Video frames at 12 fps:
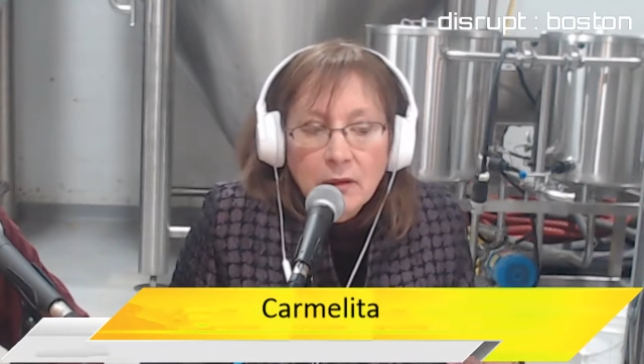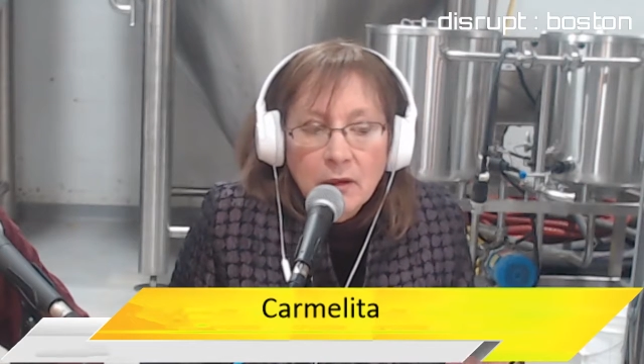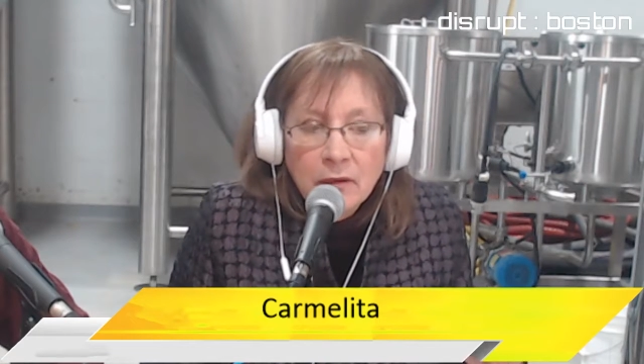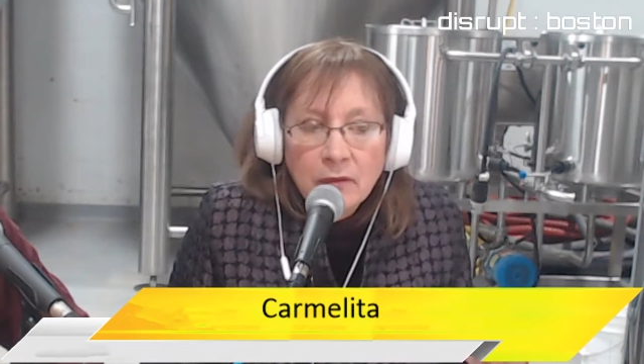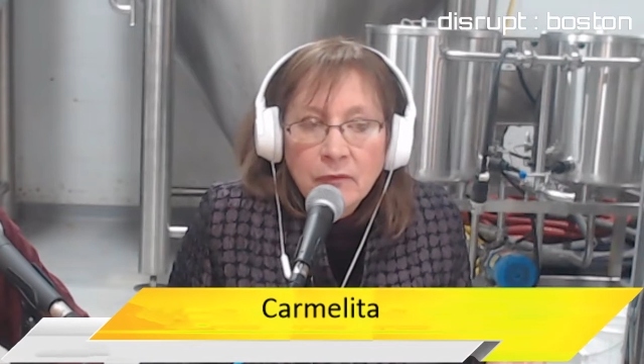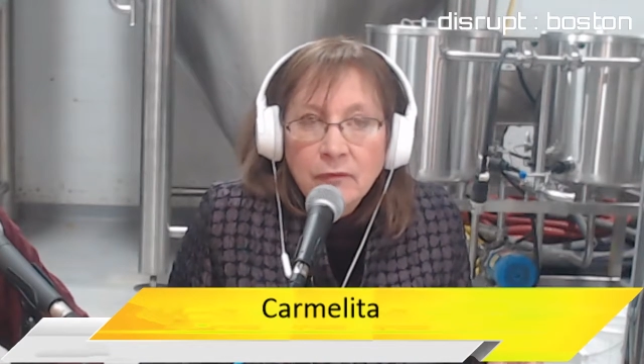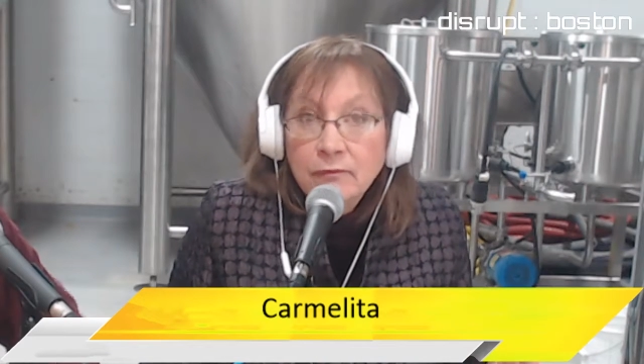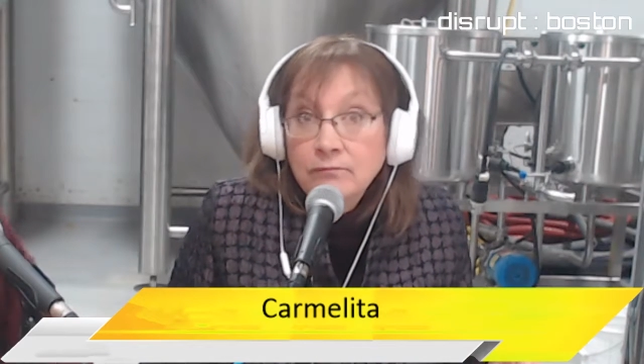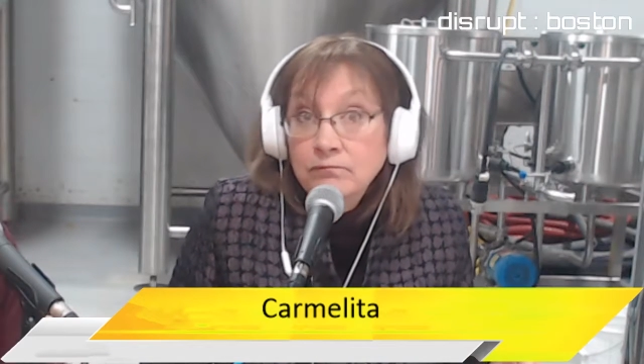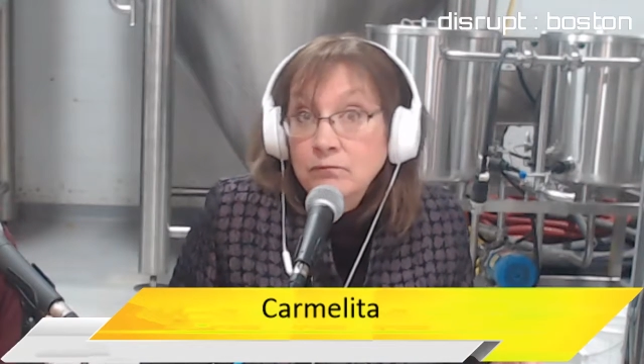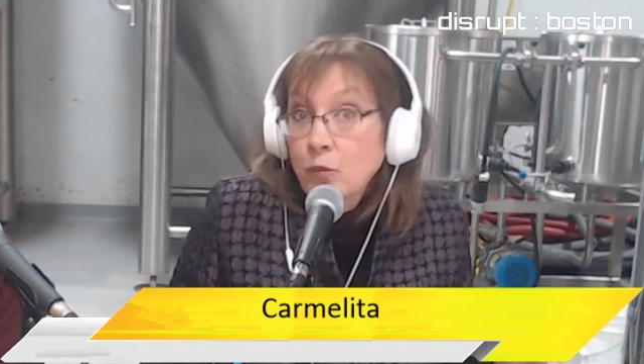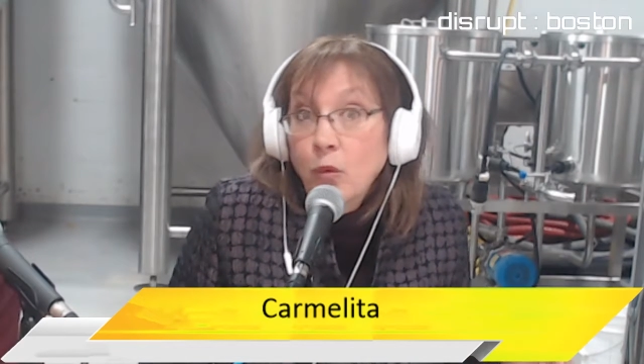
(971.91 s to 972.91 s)
of
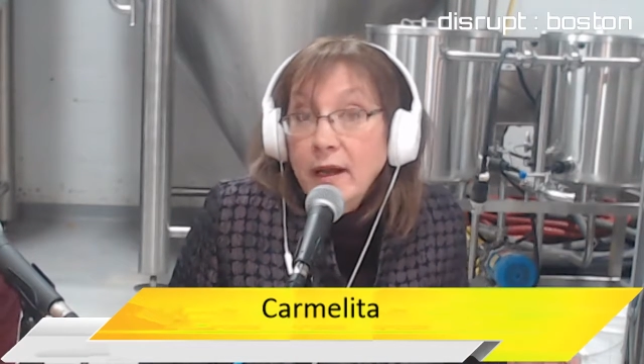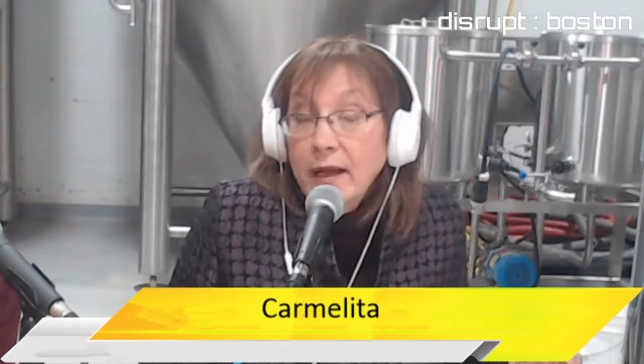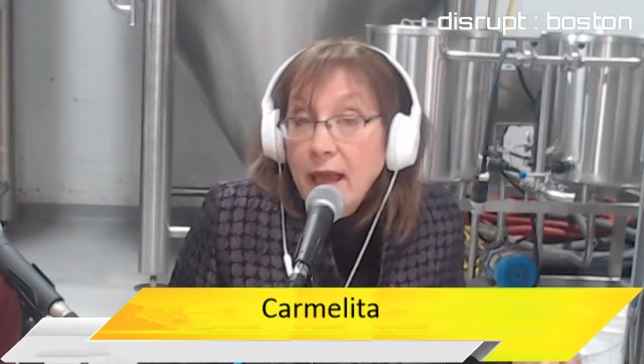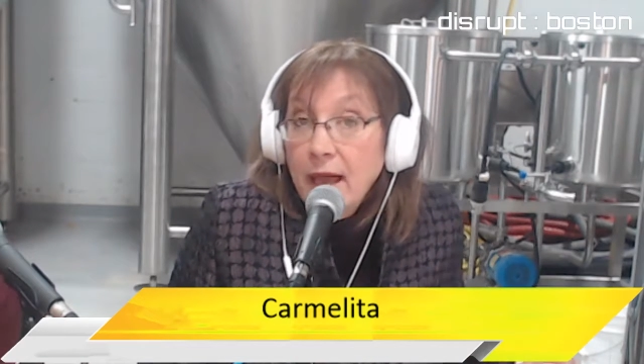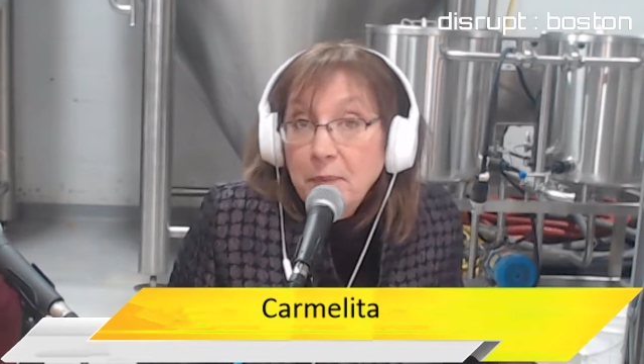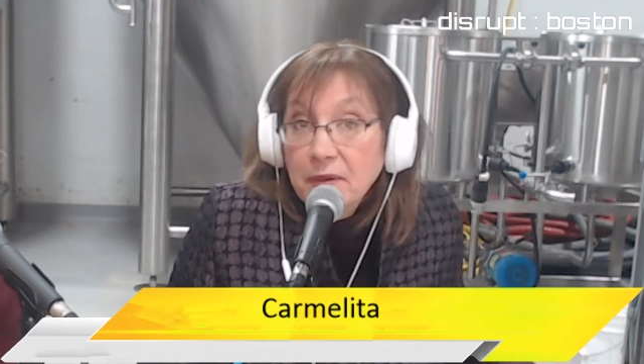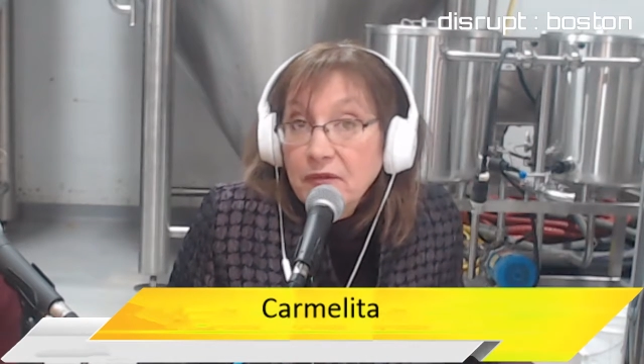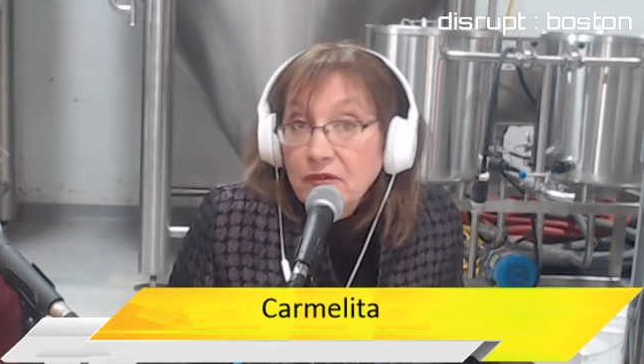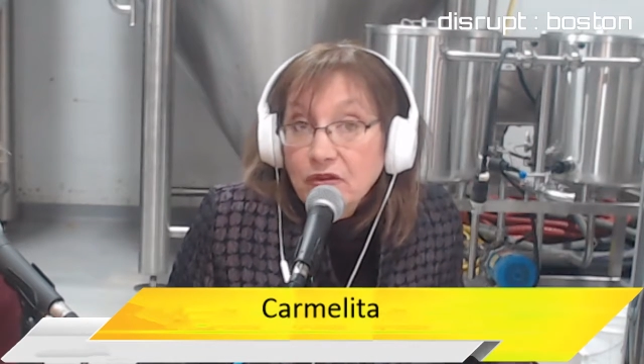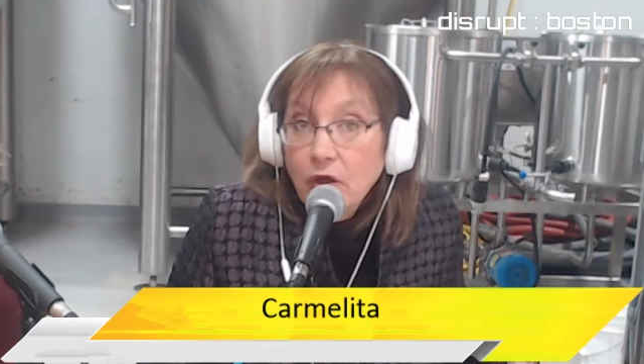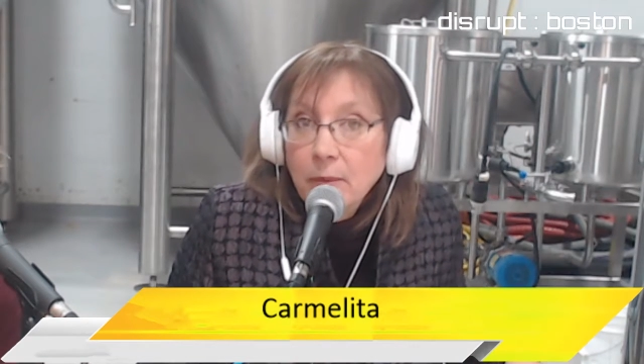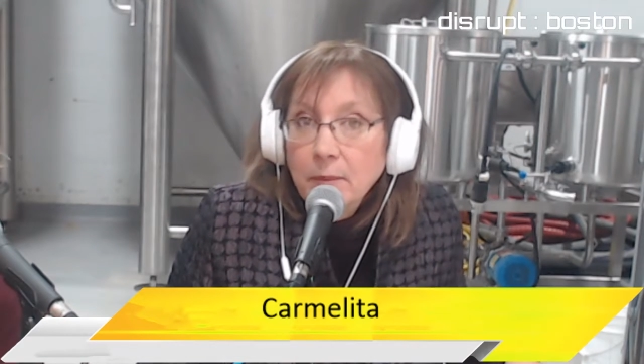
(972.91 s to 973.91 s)
what
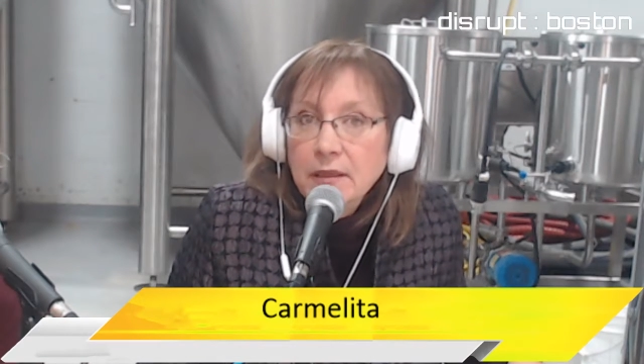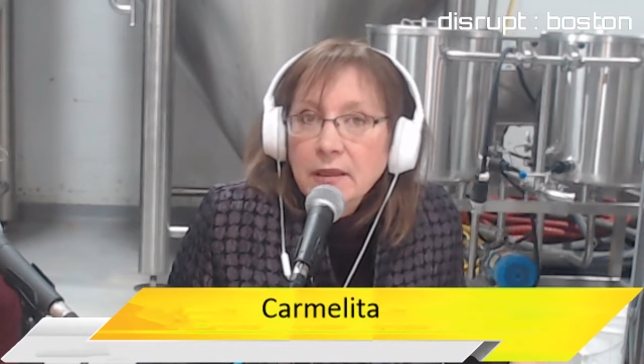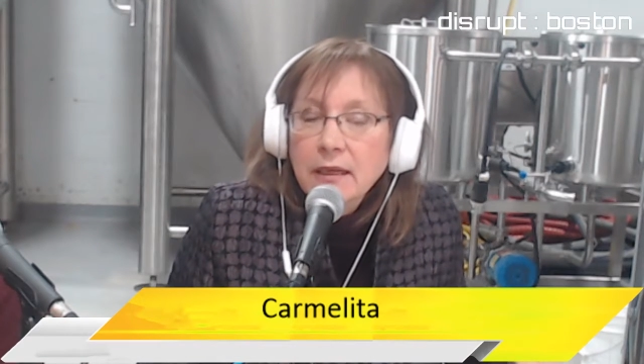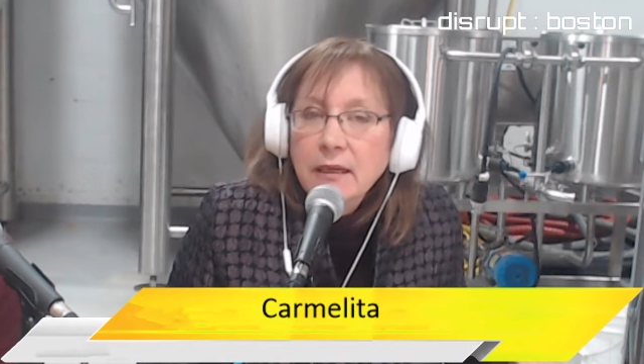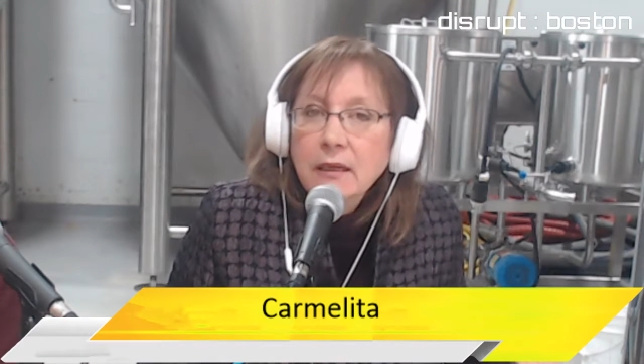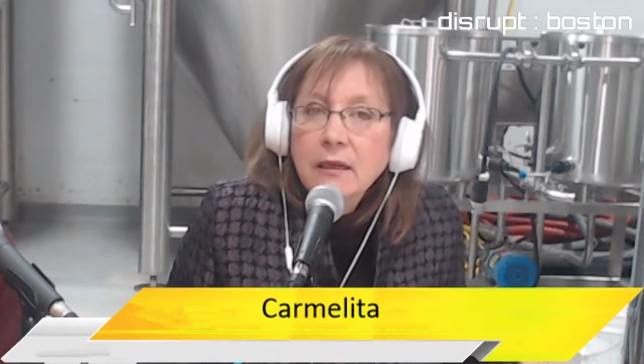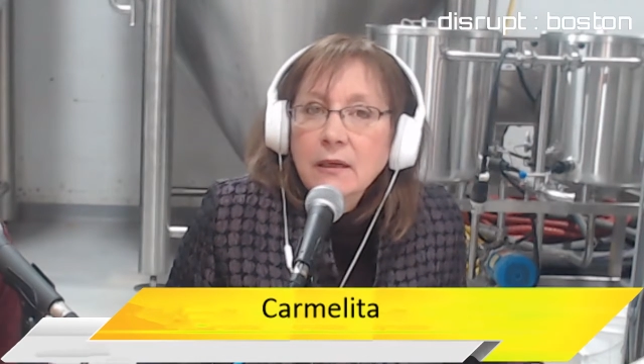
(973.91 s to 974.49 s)
happens commonly.